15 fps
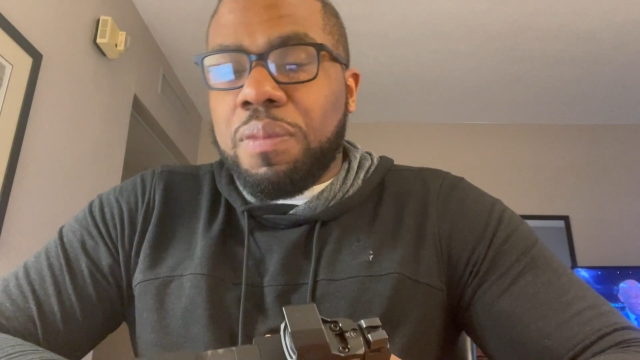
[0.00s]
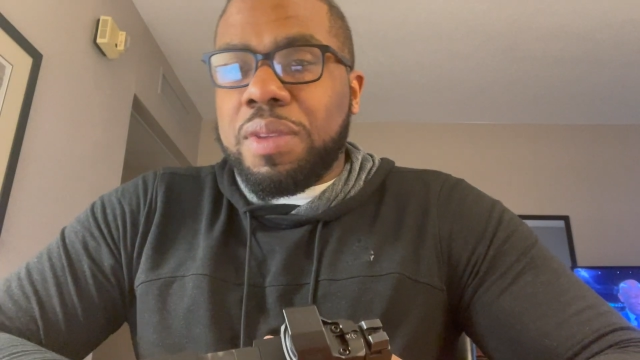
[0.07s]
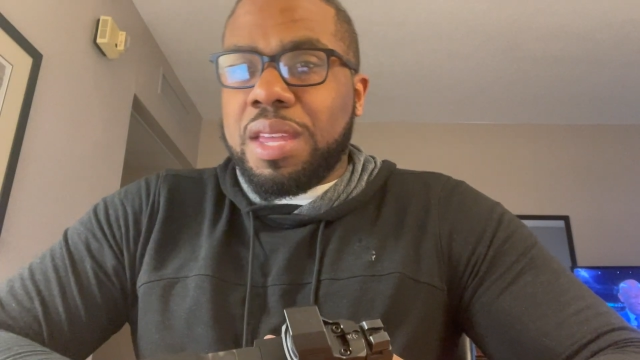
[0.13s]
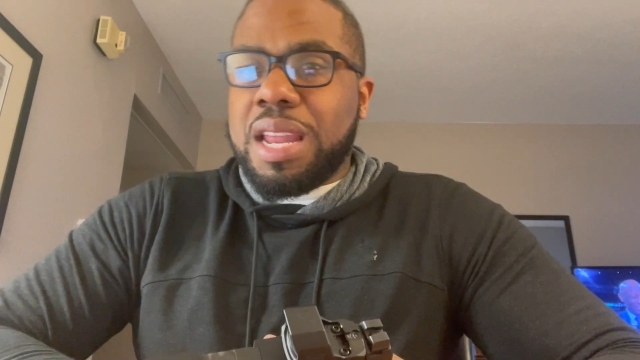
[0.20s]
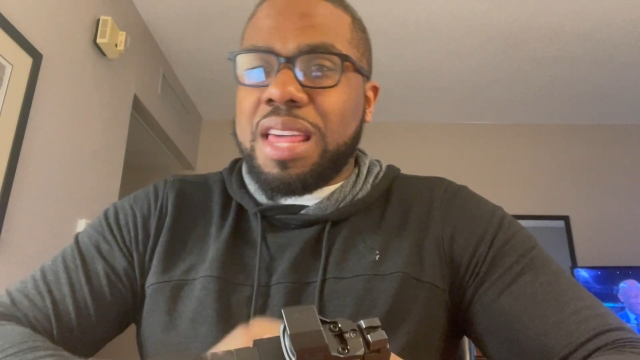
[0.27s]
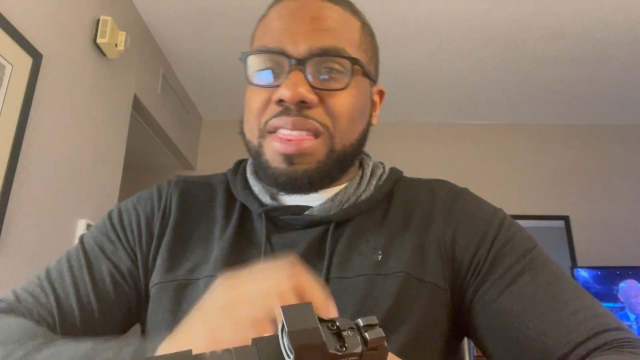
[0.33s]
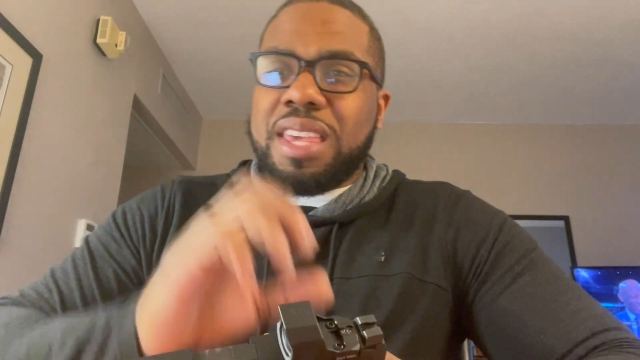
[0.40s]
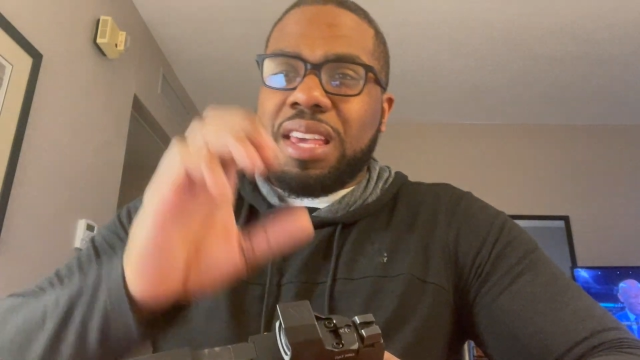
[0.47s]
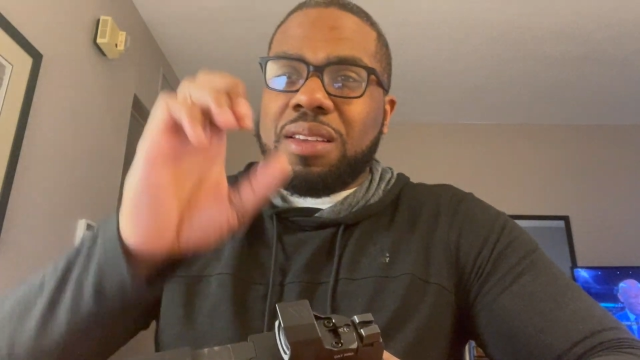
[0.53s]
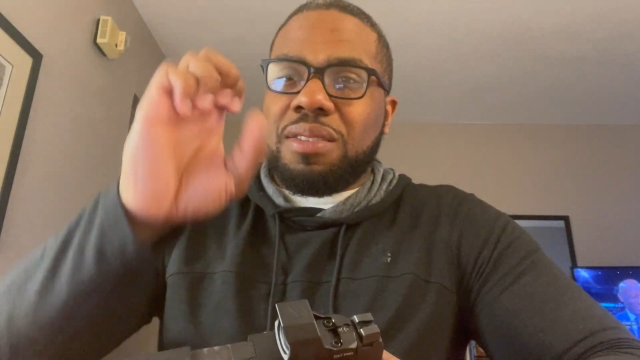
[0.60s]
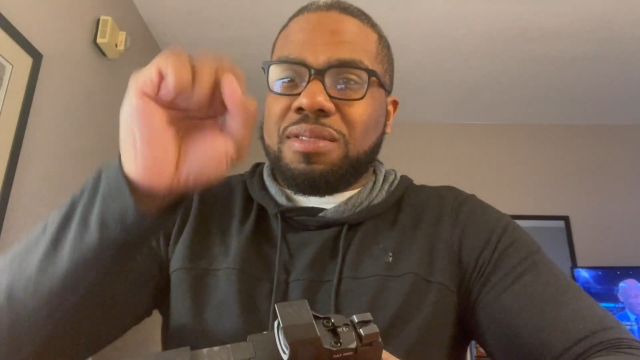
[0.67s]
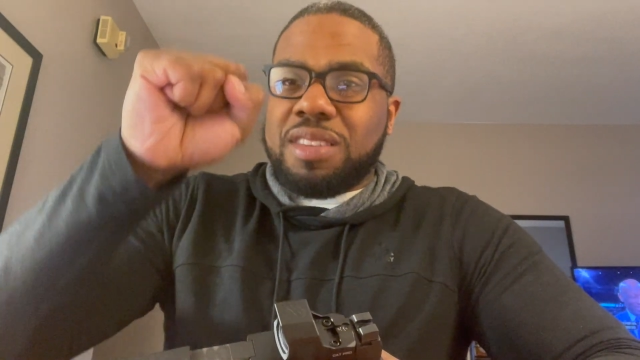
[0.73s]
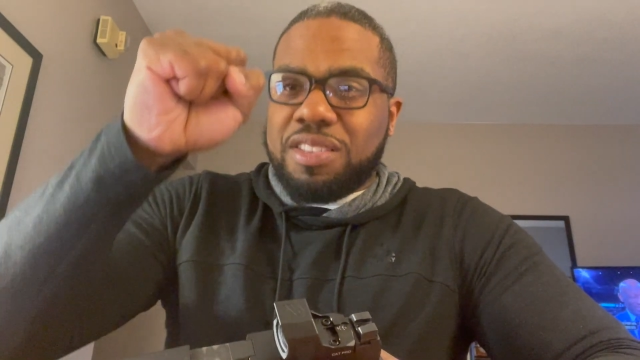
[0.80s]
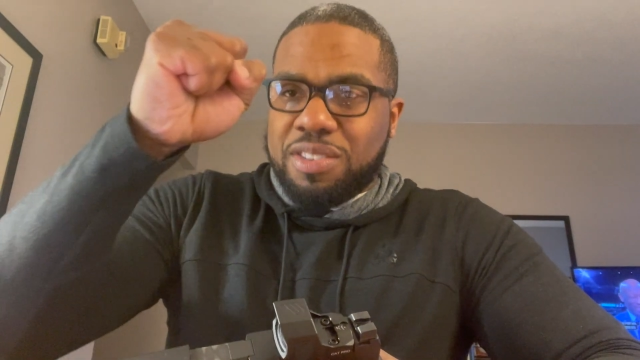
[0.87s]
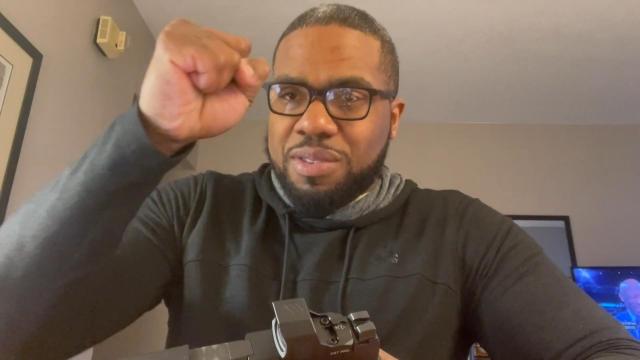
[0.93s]
and I think
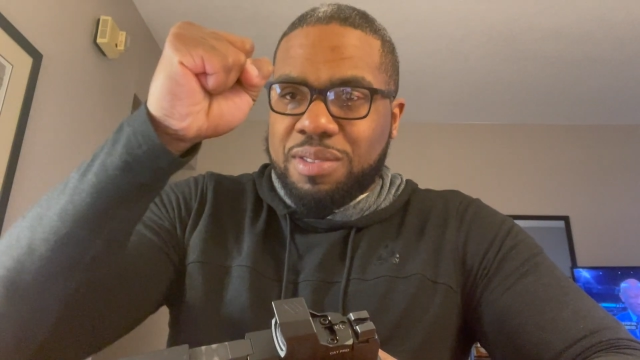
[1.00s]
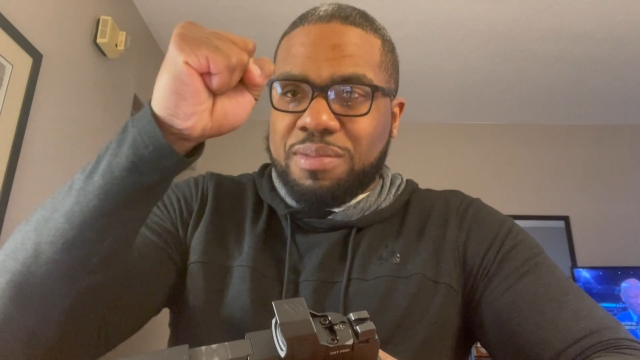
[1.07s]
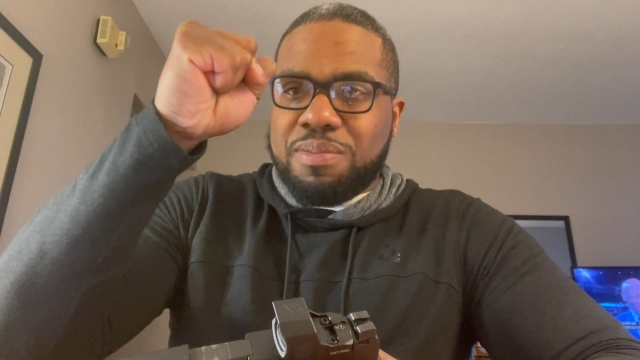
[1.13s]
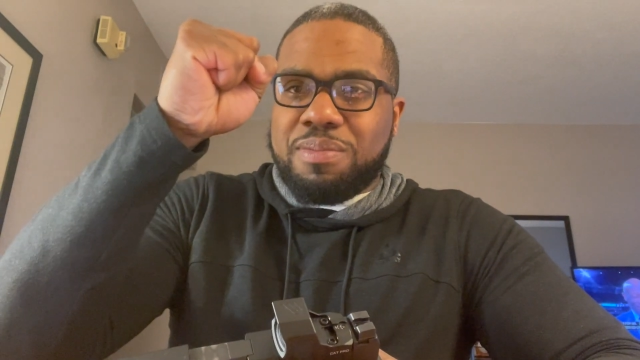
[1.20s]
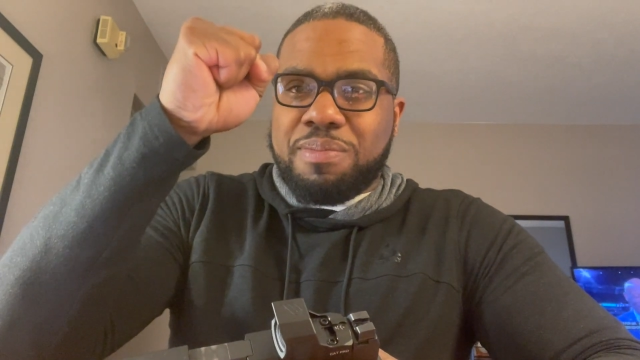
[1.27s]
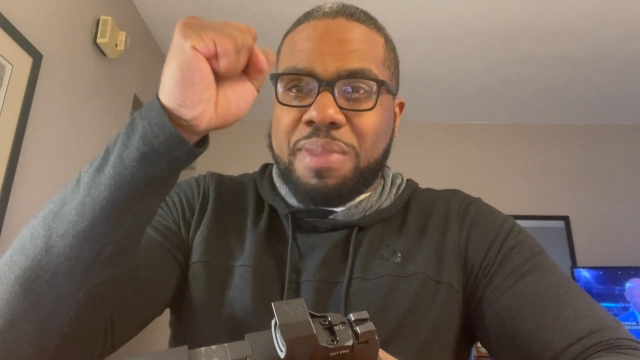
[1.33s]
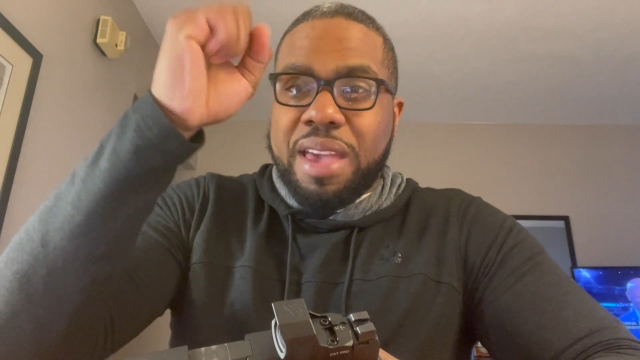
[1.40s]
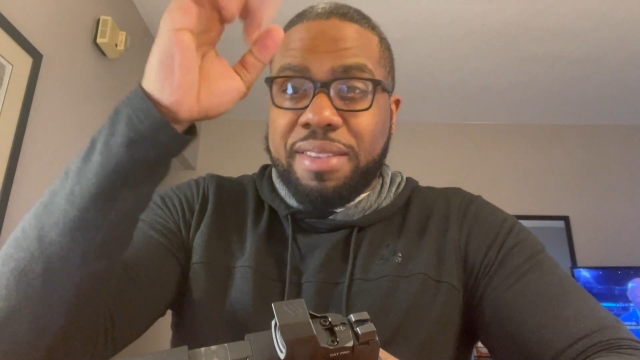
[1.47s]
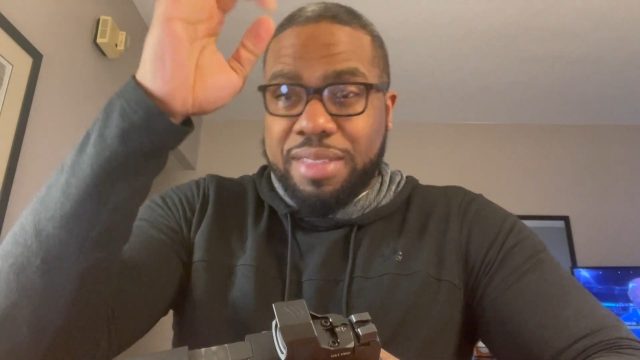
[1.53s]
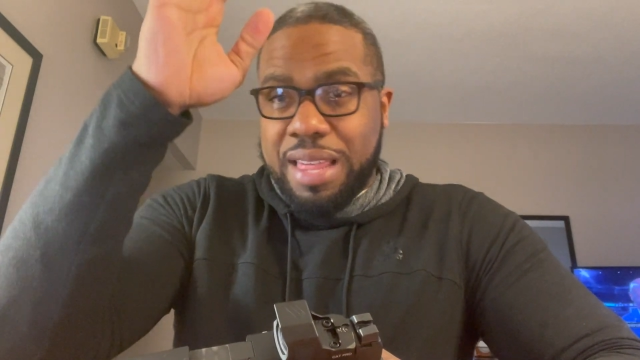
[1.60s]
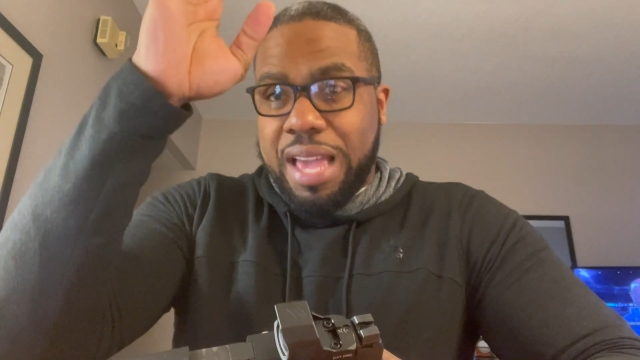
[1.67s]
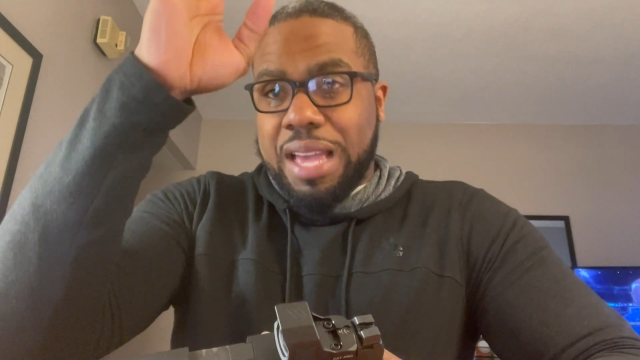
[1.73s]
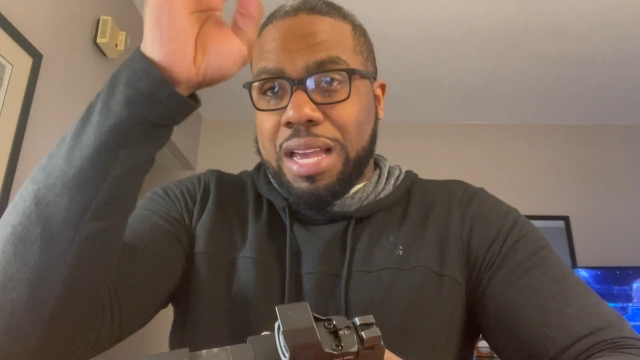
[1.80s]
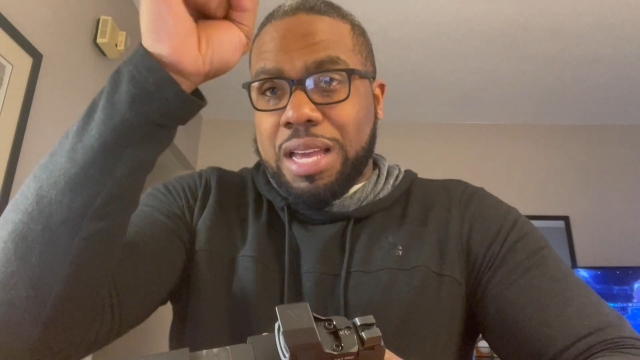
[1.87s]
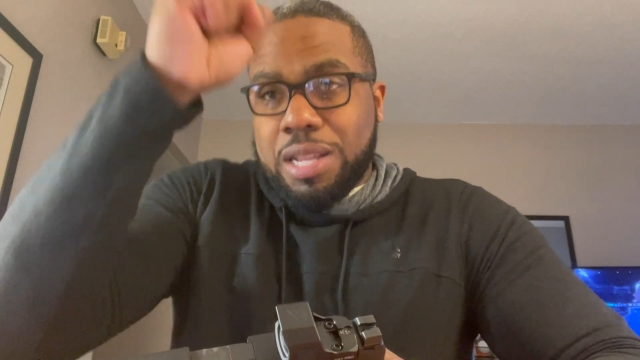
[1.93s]
since it was basically
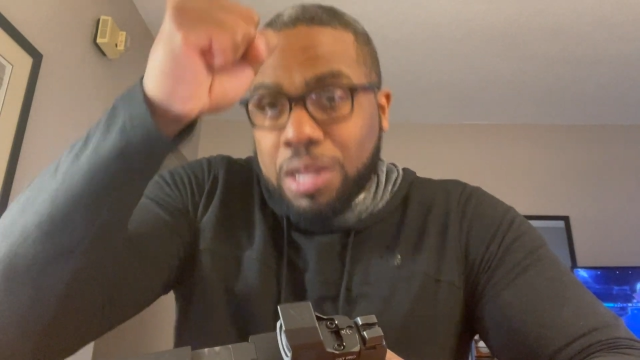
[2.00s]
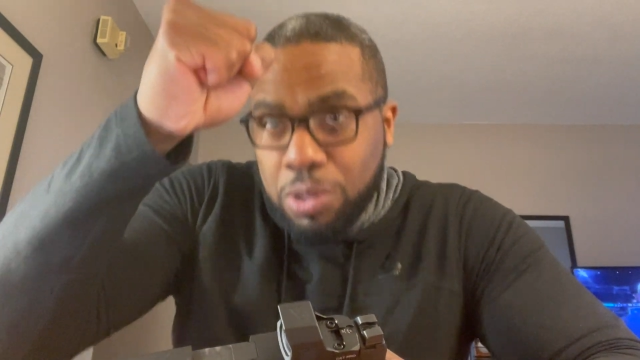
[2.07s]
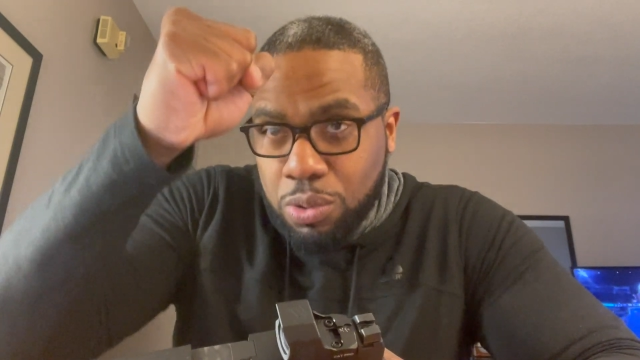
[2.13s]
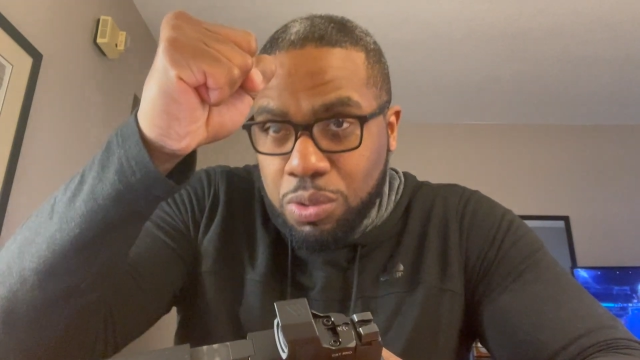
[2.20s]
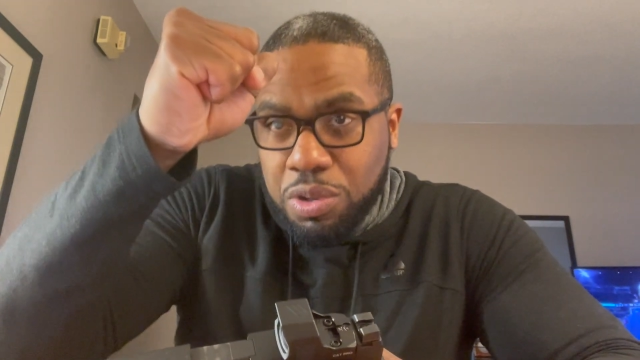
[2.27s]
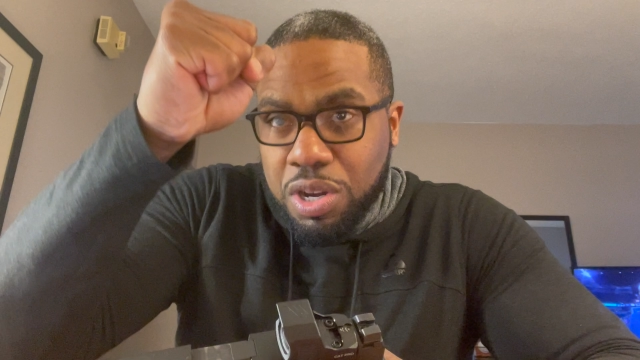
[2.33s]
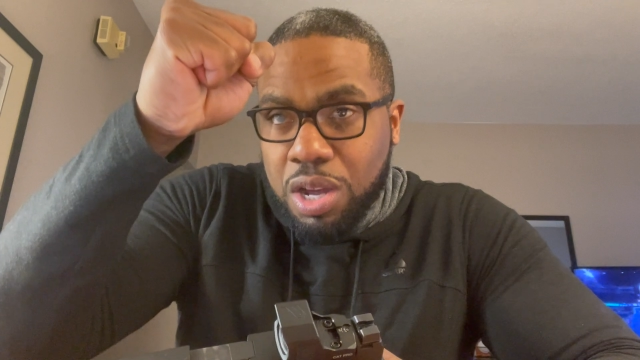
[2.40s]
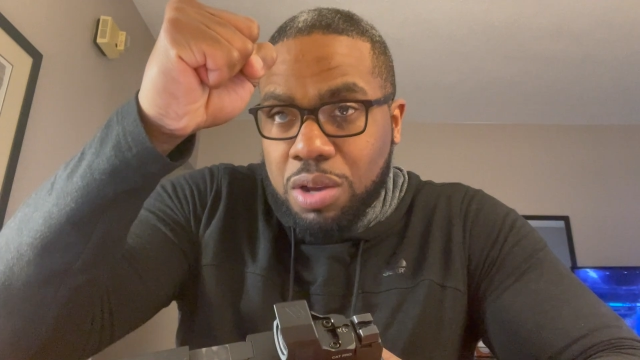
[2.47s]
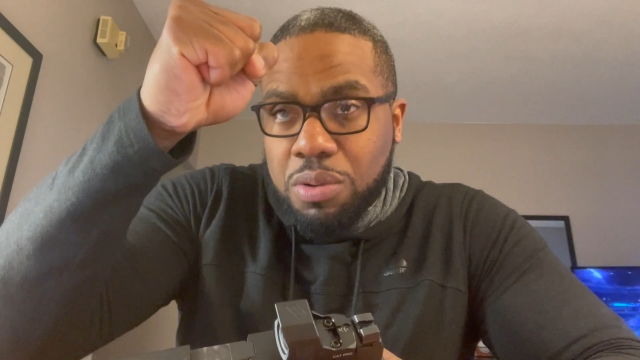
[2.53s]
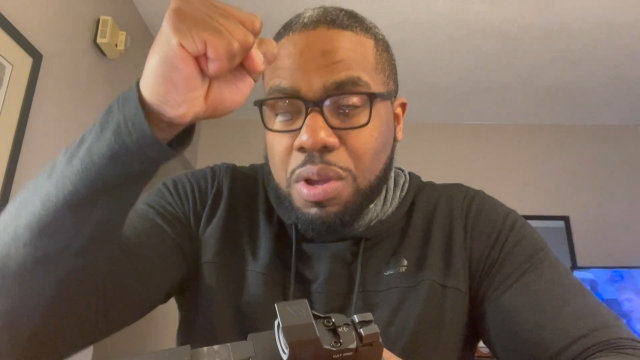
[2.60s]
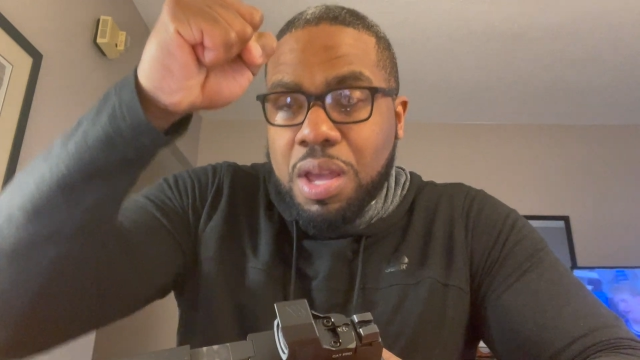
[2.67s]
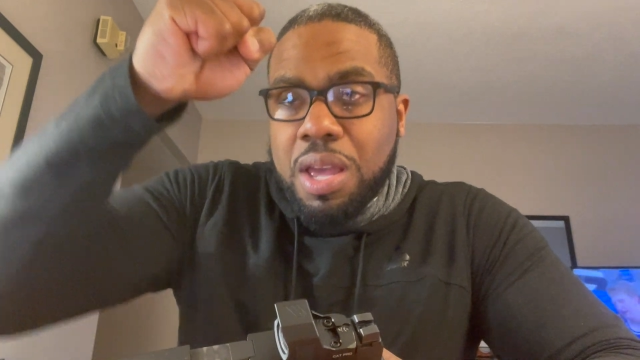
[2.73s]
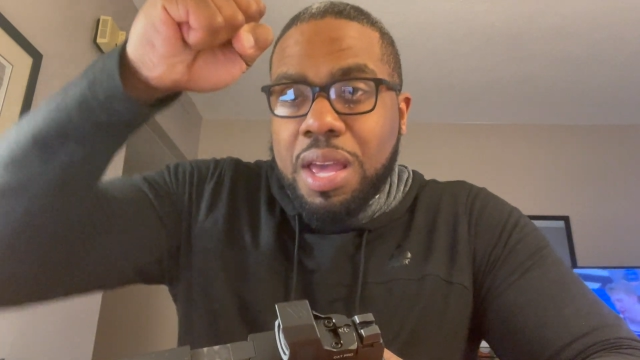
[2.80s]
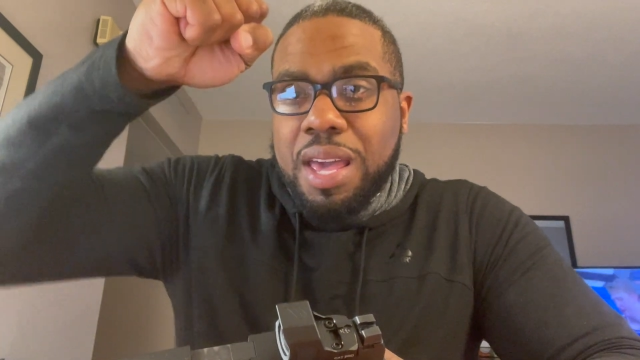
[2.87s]
like a glue,